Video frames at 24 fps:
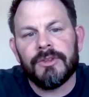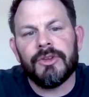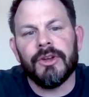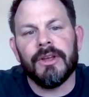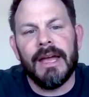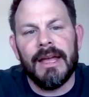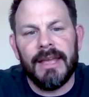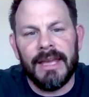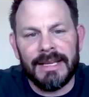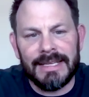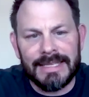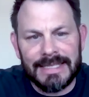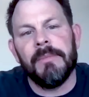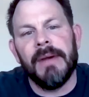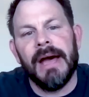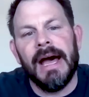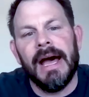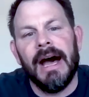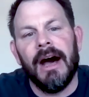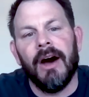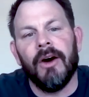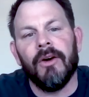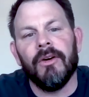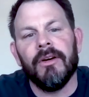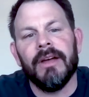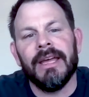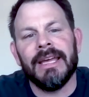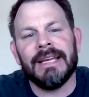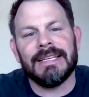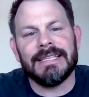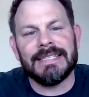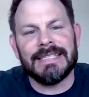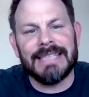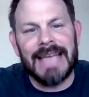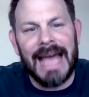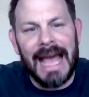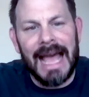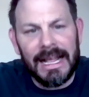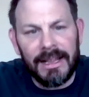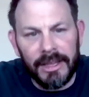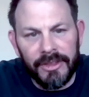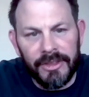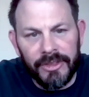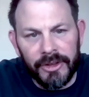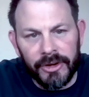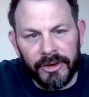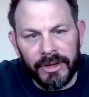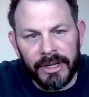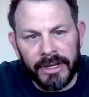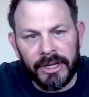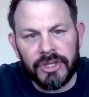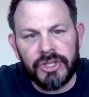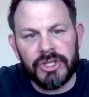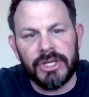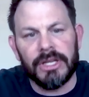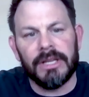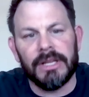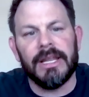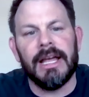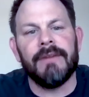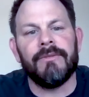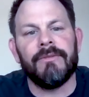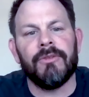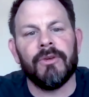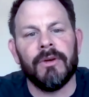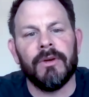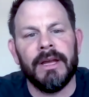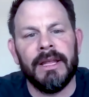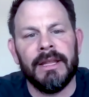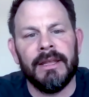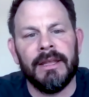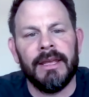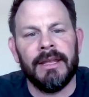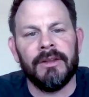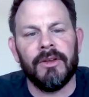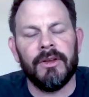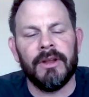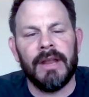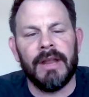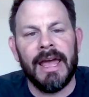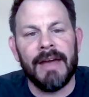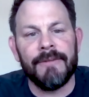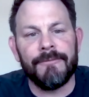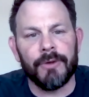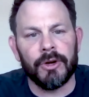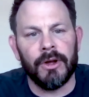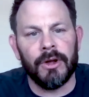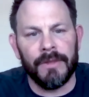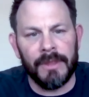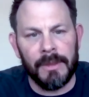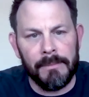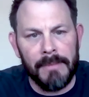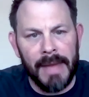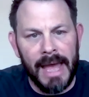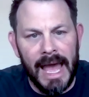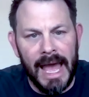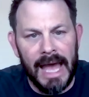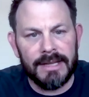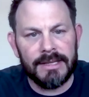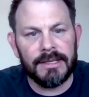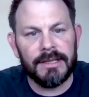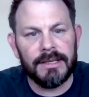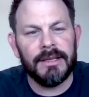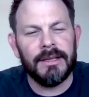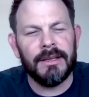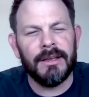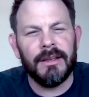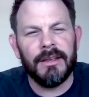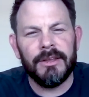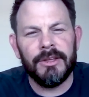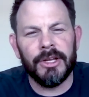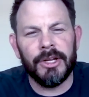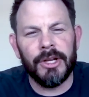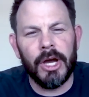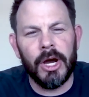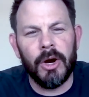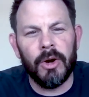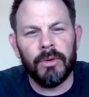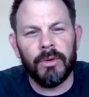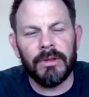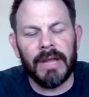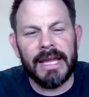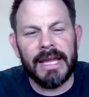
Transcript: to exactly how they bow, exactly their energy level and effort on the mat. You know, like